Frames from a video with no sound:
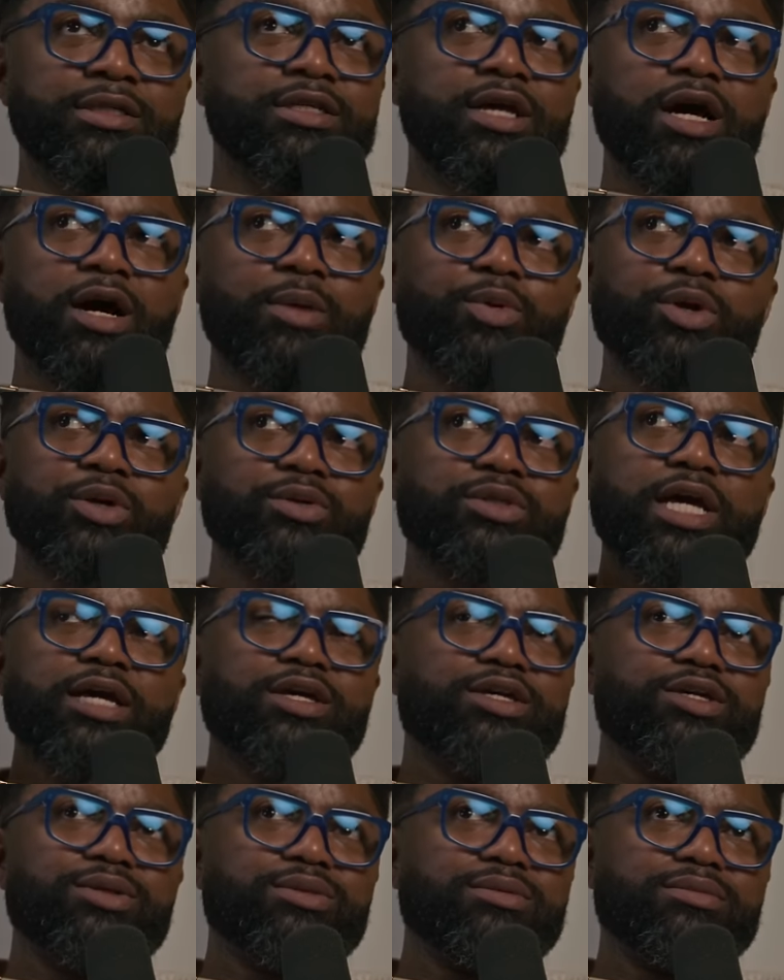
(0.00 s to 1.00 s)
Nah, bro,
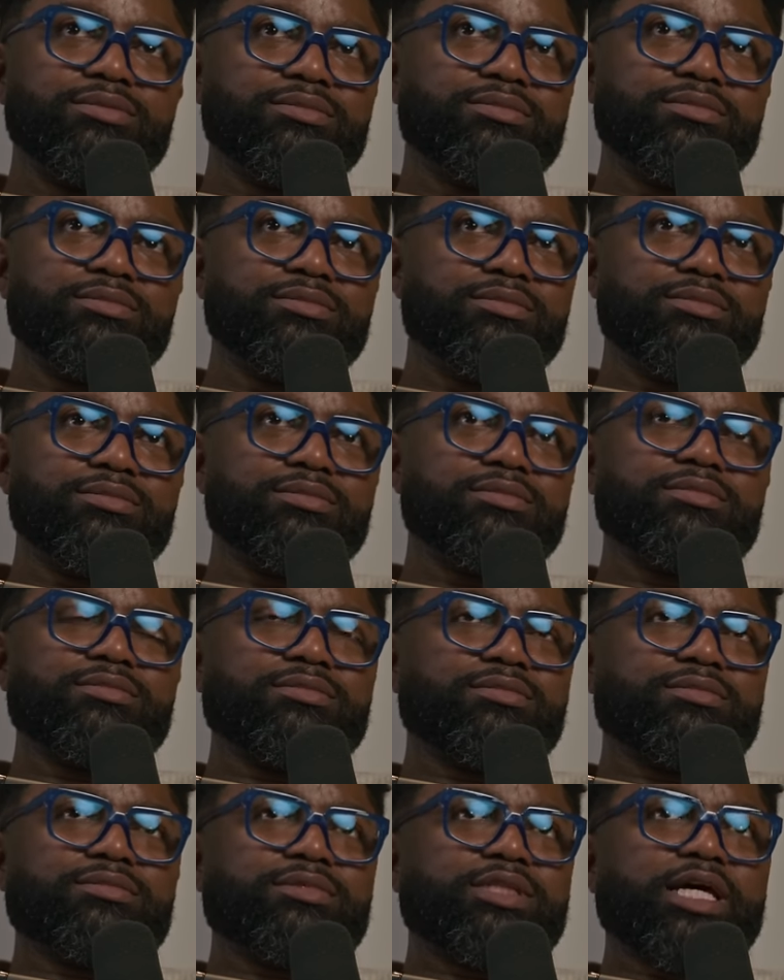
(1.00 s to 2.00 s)
thank you.
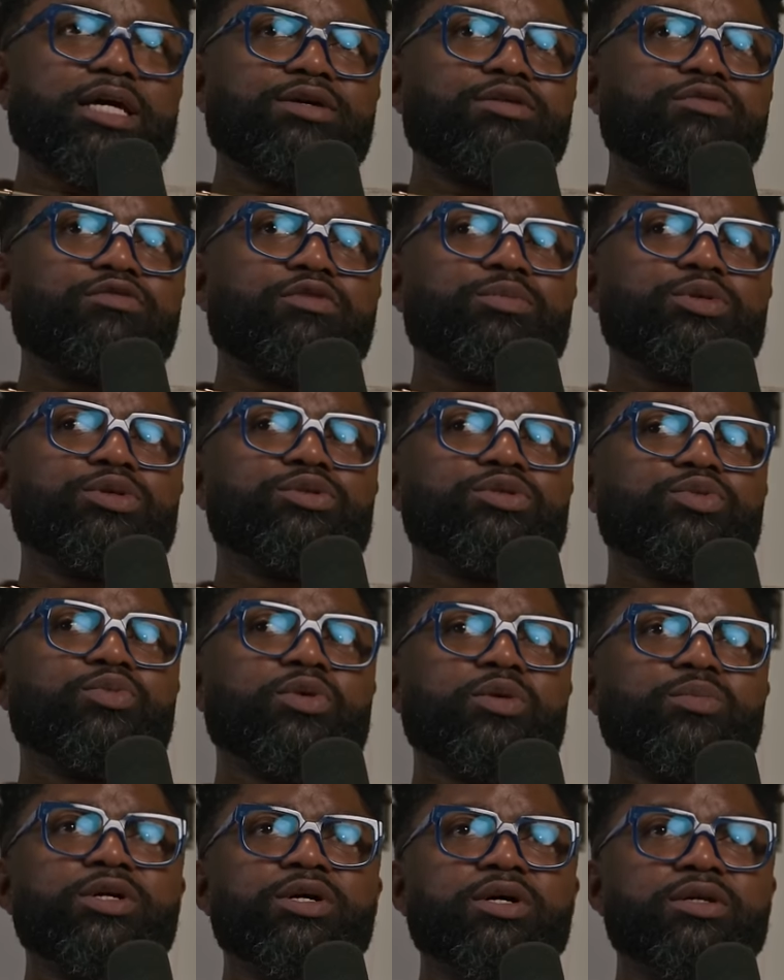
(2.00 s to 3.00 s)
Thank you for musing
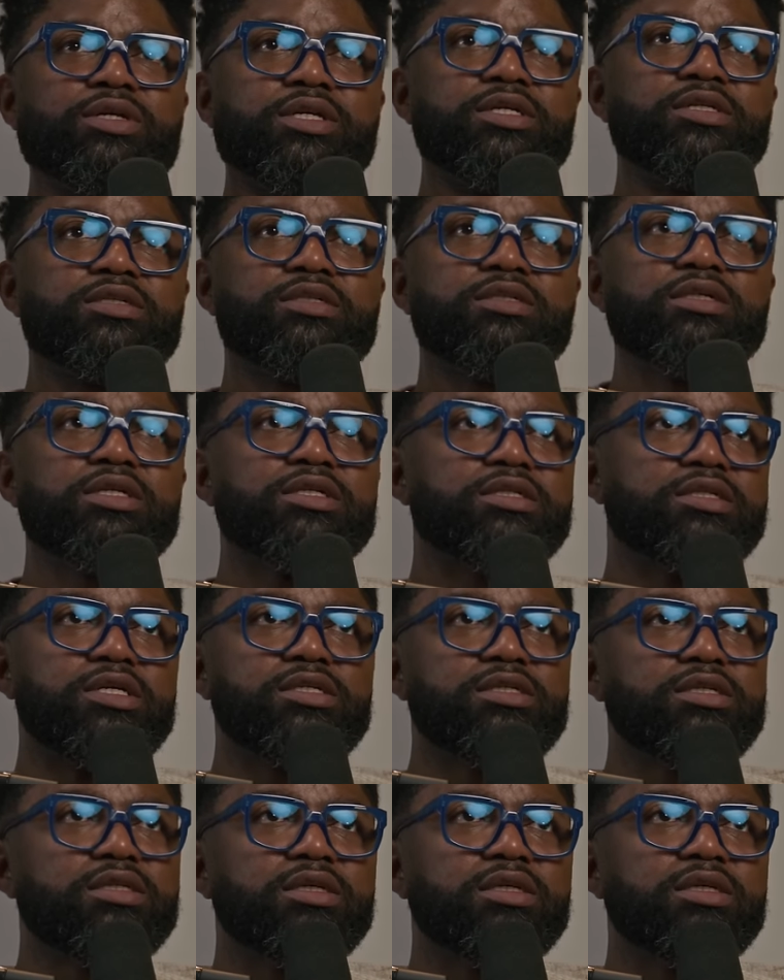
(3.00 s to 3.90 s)
with me on this, because